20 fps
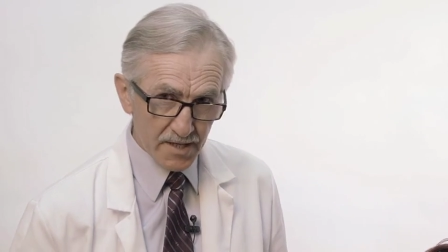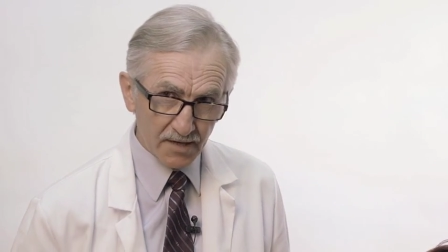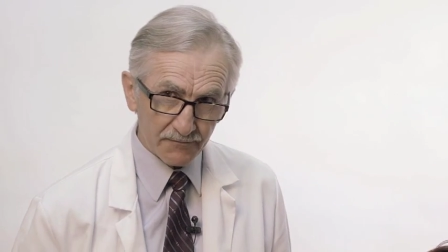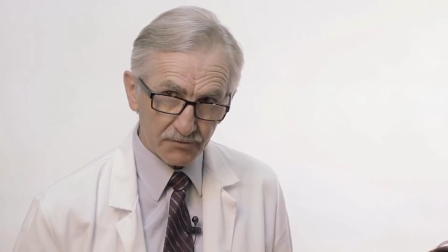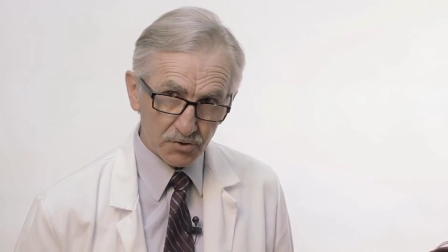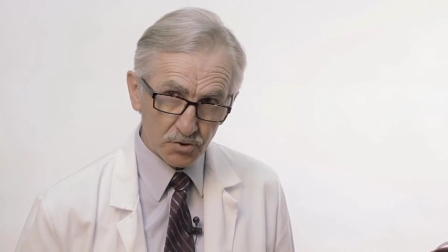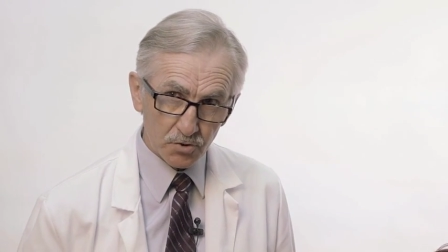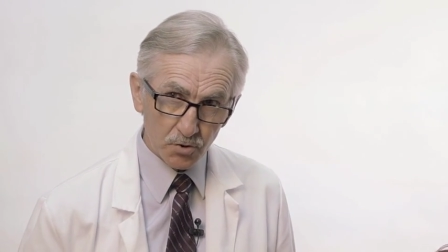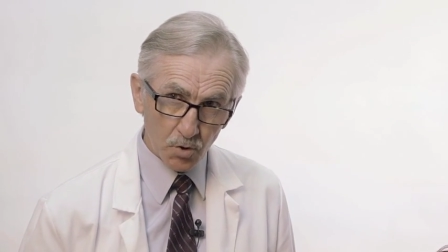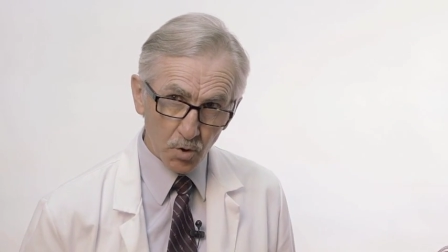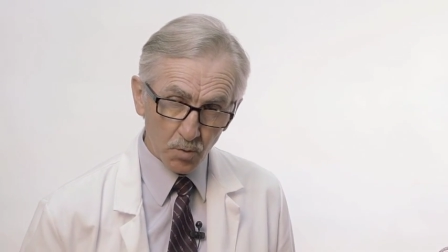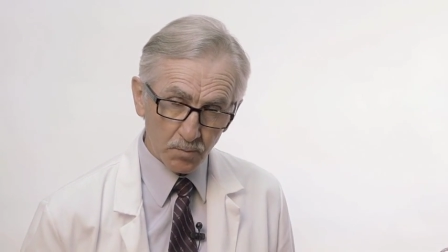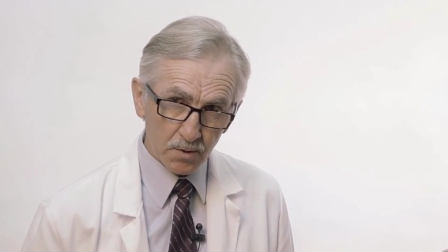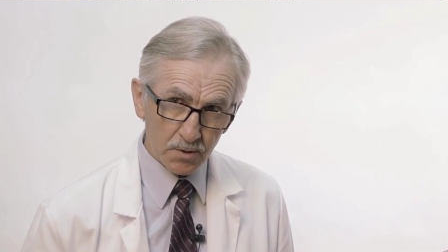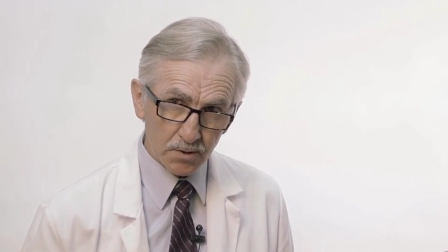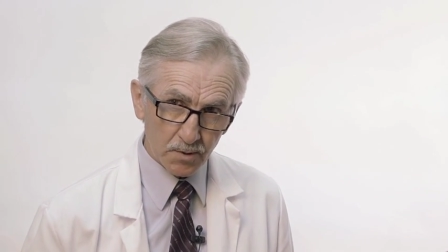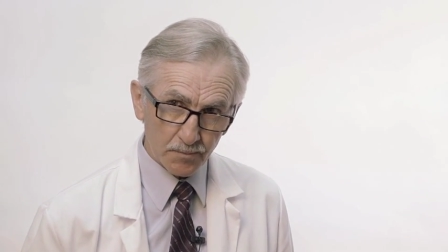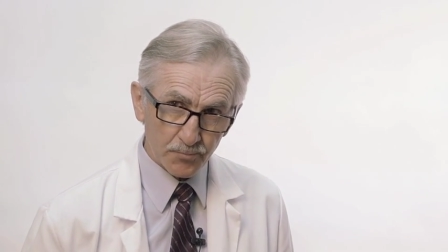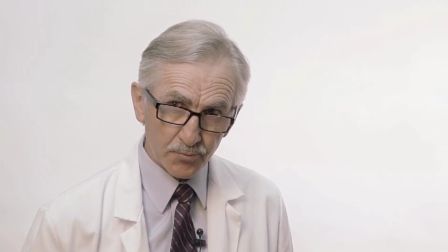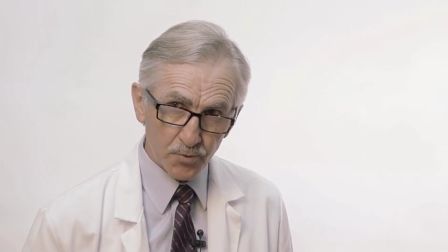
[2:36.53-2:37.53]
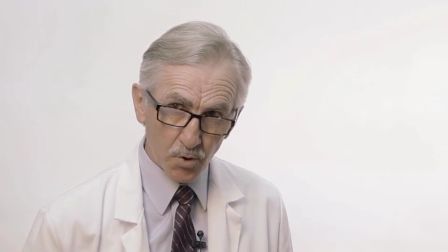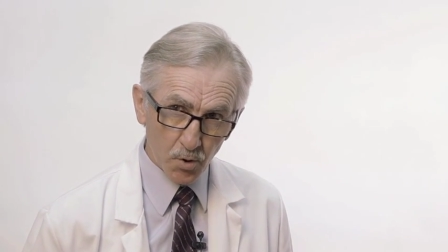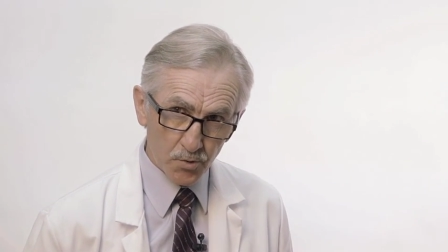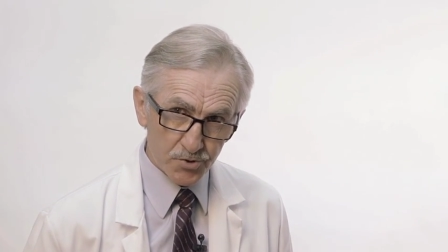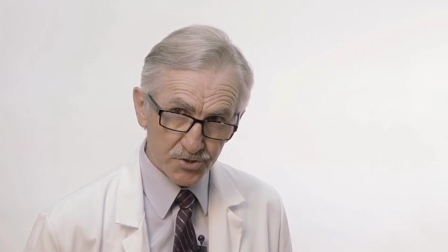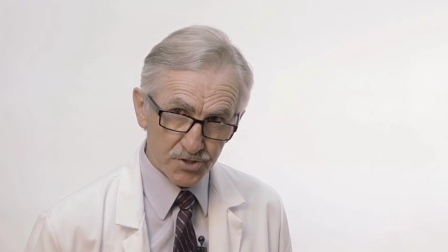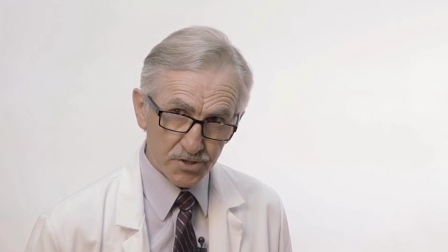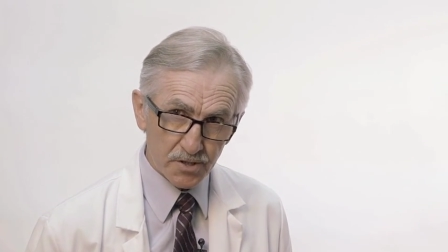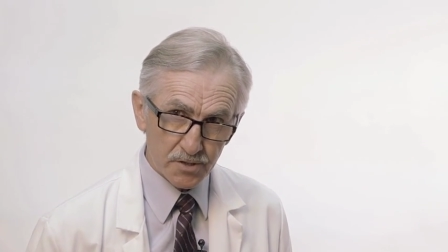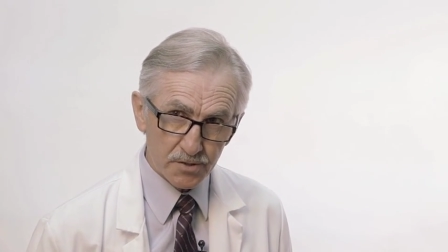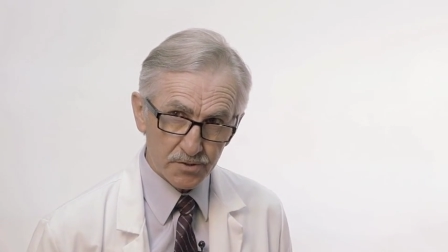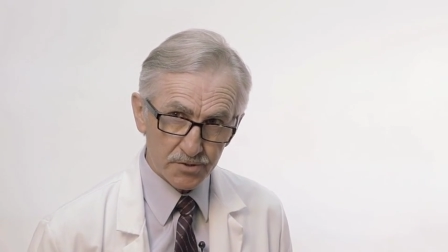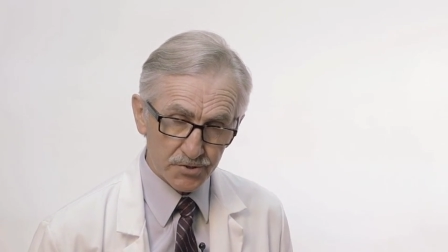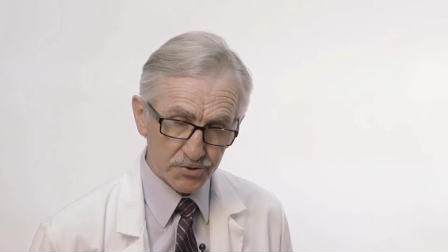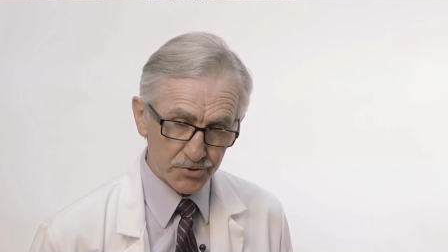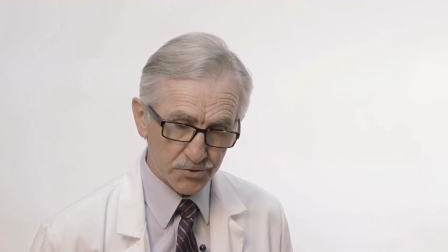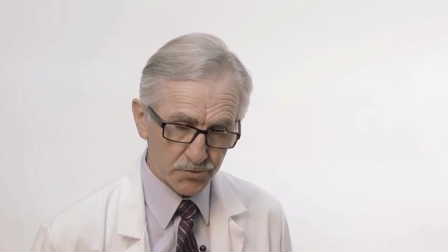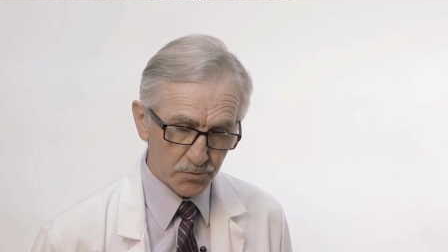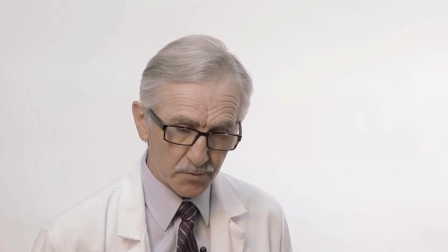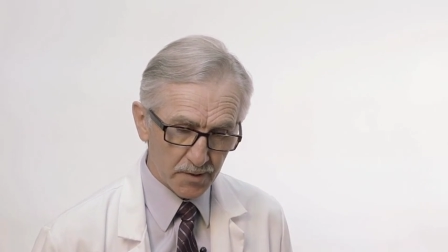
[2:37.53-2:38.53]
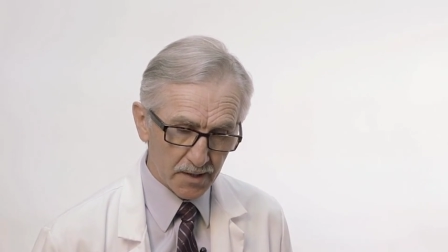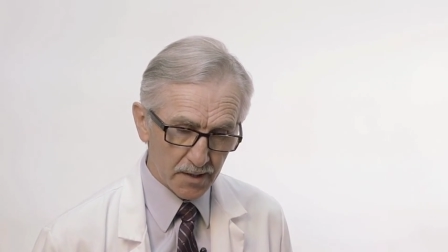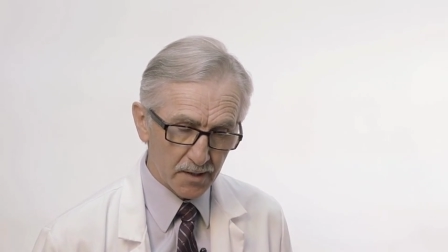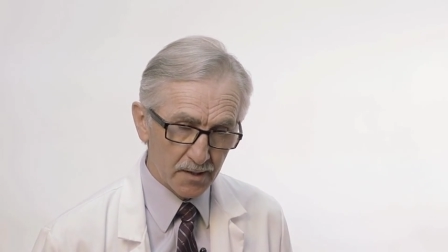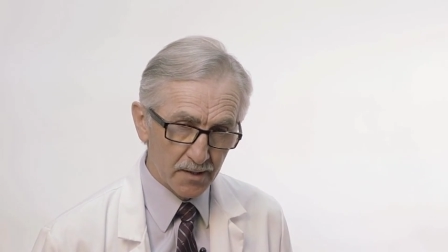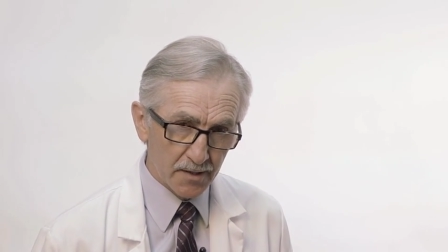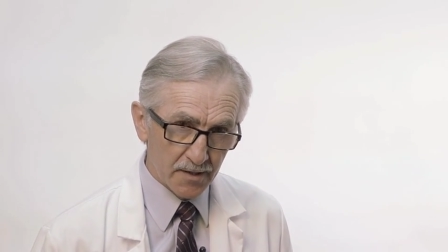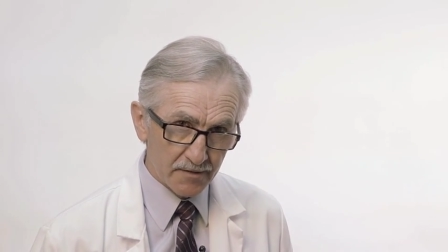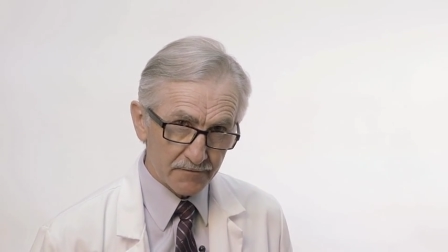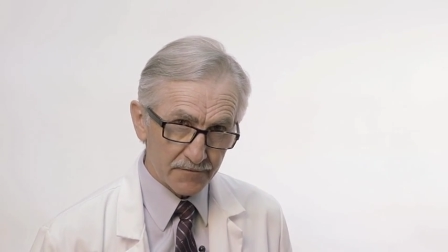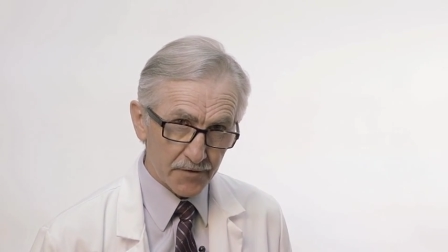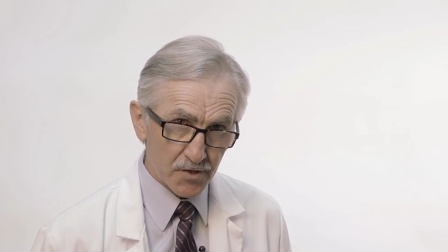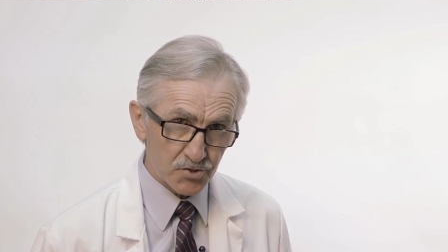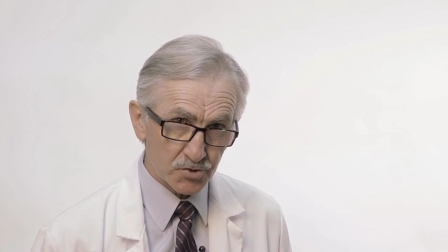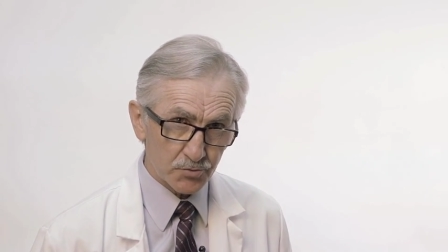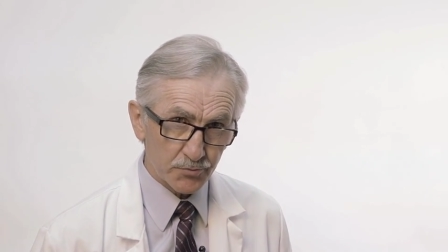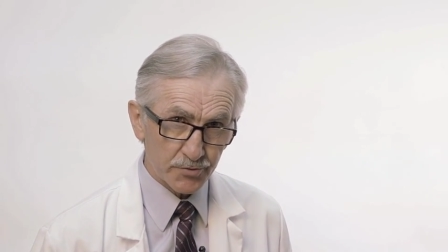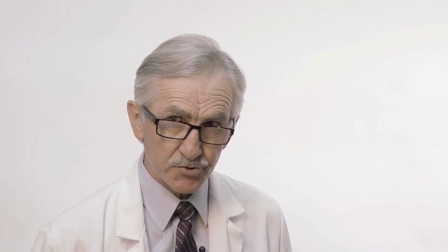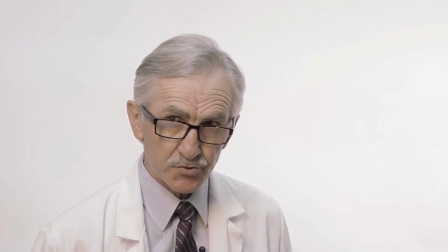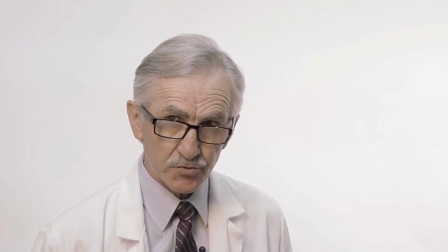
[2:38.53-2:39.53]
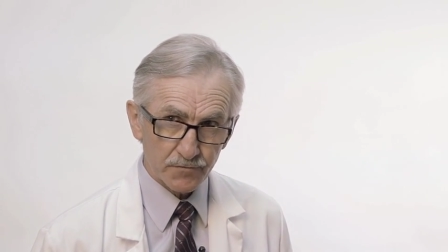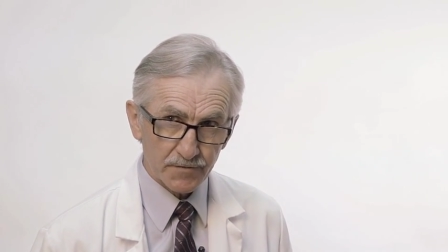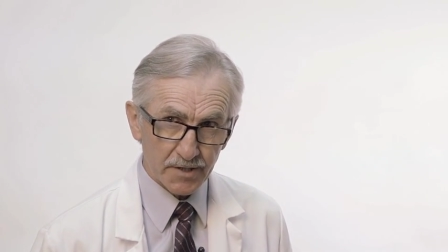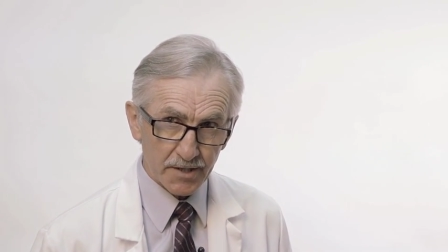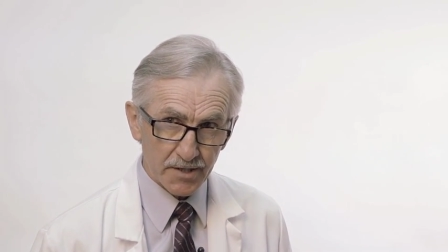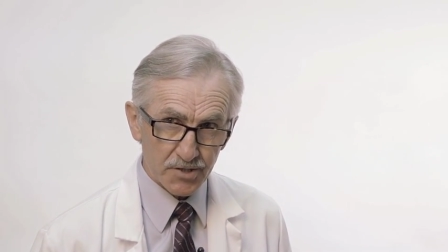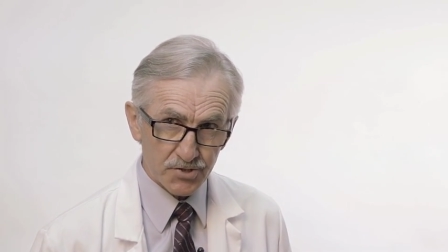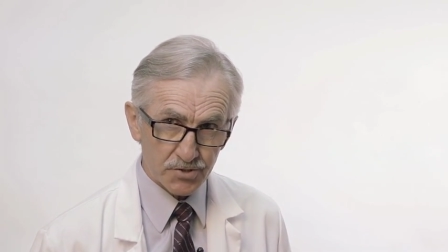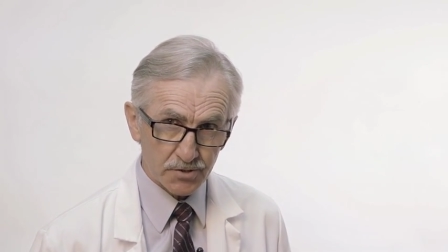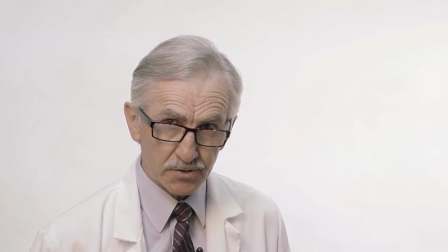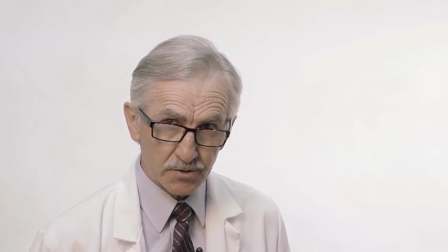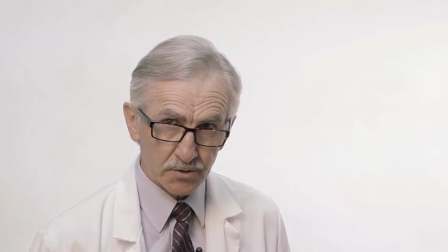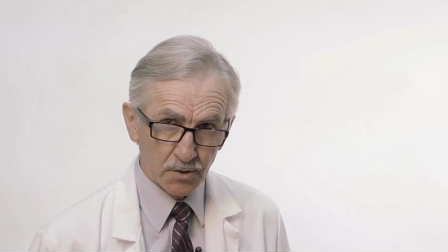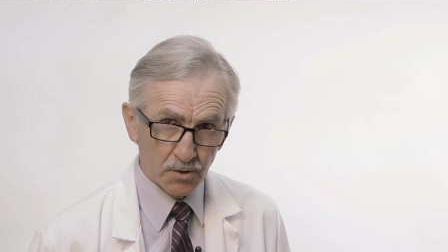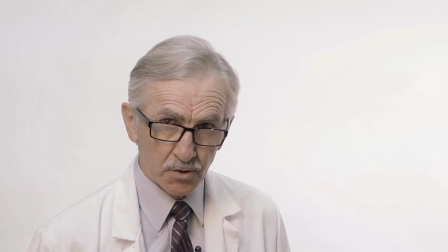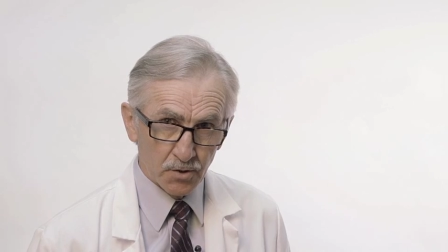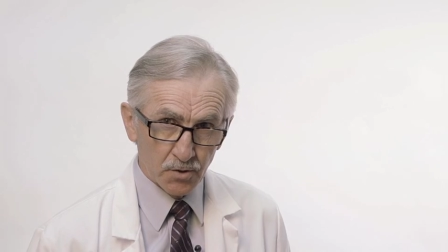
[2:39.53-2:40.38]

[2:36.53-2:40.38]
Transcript: have a global approach to facial rejuvenation,